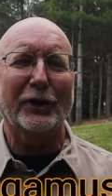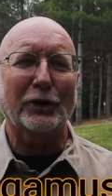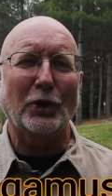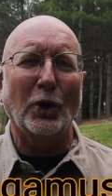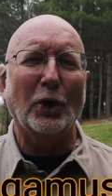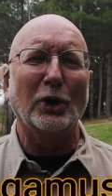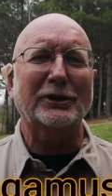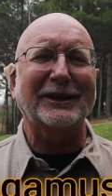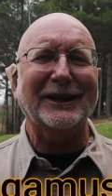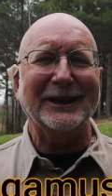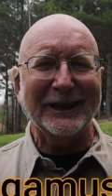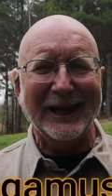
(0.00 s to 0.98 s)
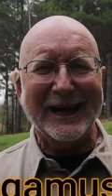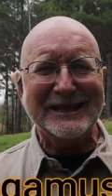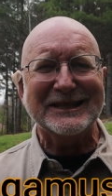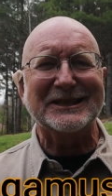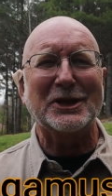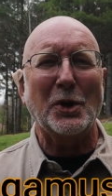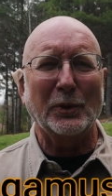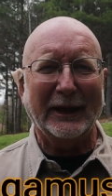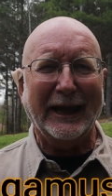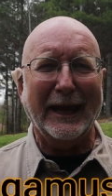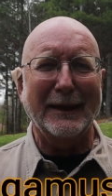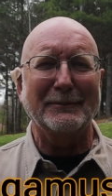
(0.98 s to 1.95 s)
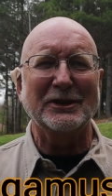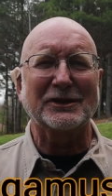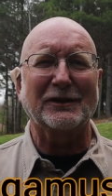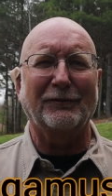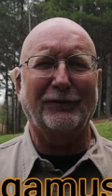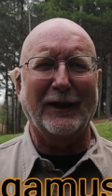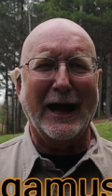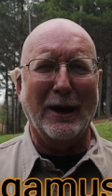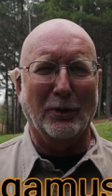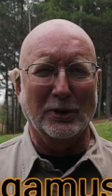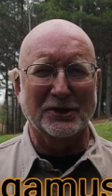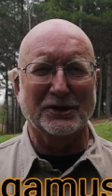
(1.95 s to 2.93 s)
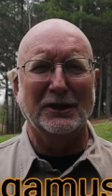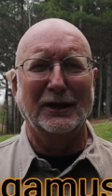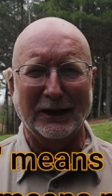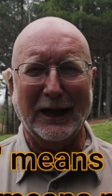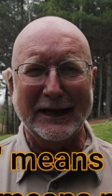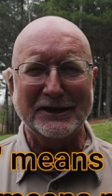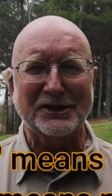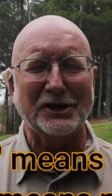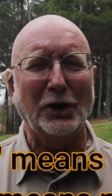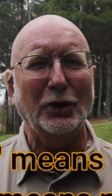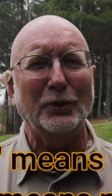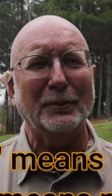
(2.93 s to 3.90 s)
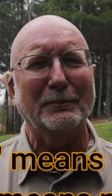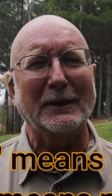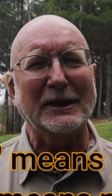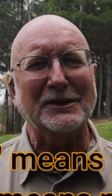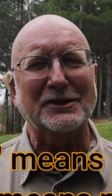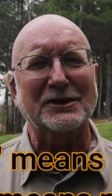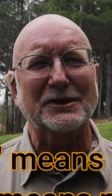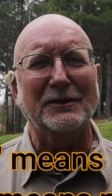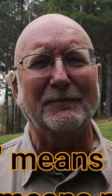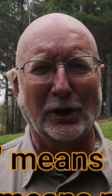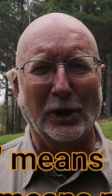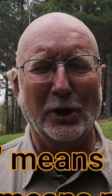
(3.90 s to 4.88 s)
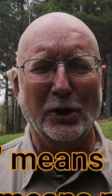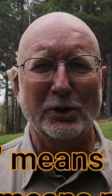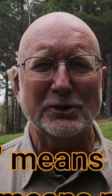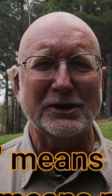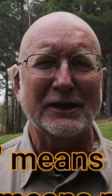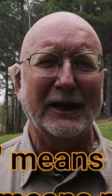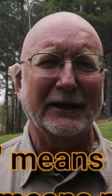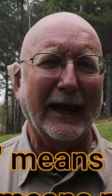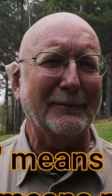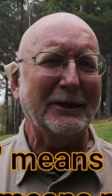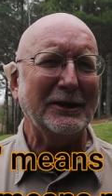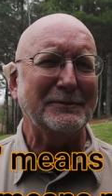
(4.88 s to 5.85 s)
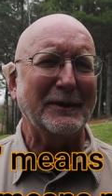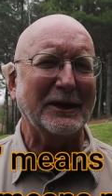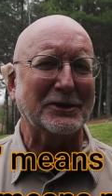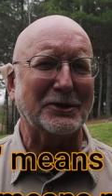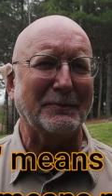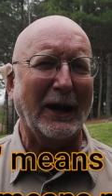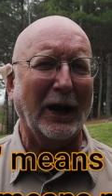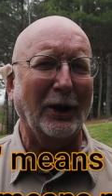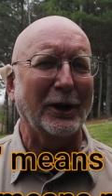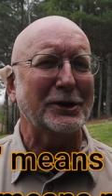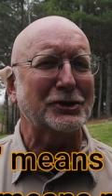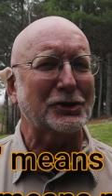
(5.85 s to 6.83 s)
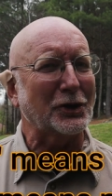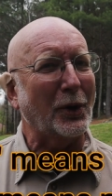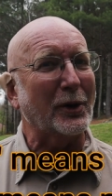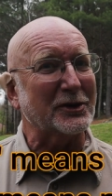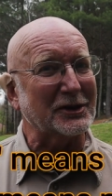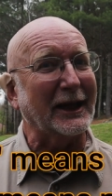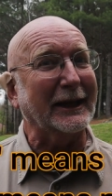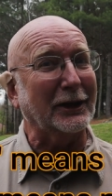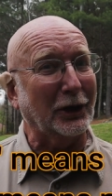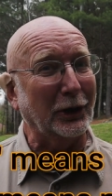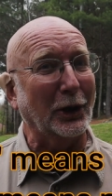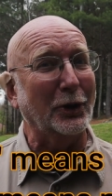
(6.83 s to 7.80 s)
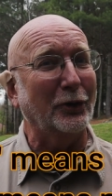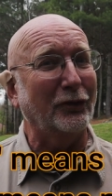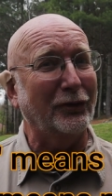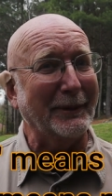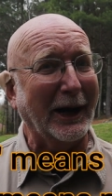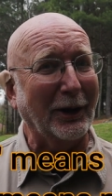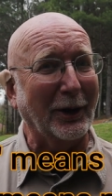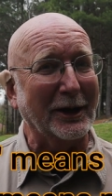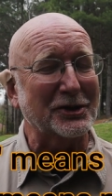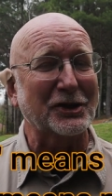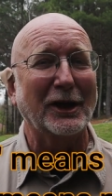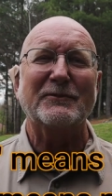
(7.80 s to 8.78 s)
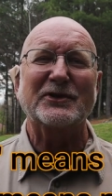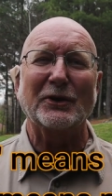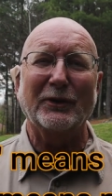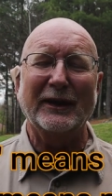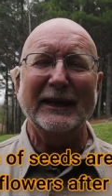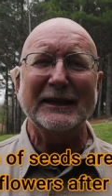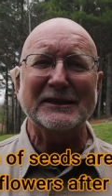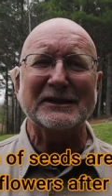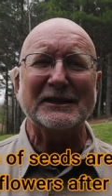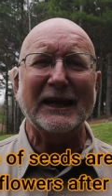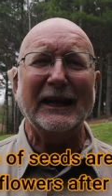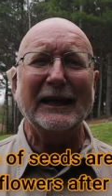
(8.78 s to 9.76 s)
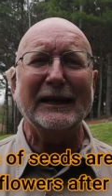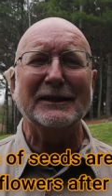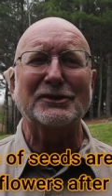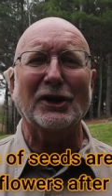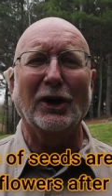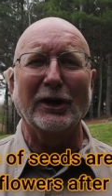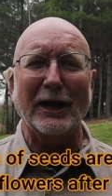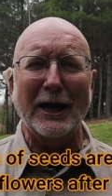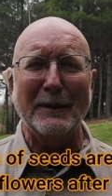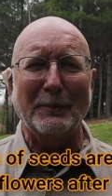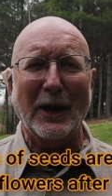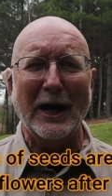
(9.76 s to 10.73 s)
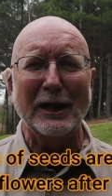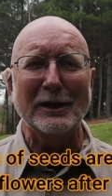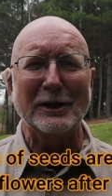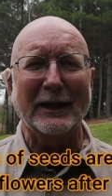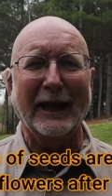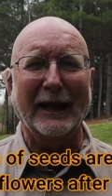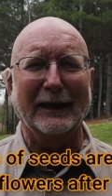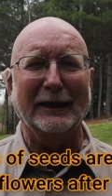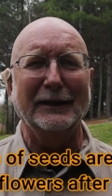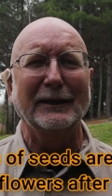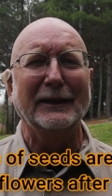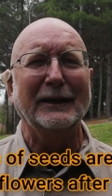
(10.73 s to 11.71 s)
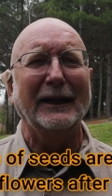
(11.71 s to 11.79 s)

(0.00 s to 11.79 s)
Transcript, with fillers: They're called cleistogamous flowers. Cleisto means closed, gamy means marriage, so it's like closed marriage. So these seeds are not pollinated,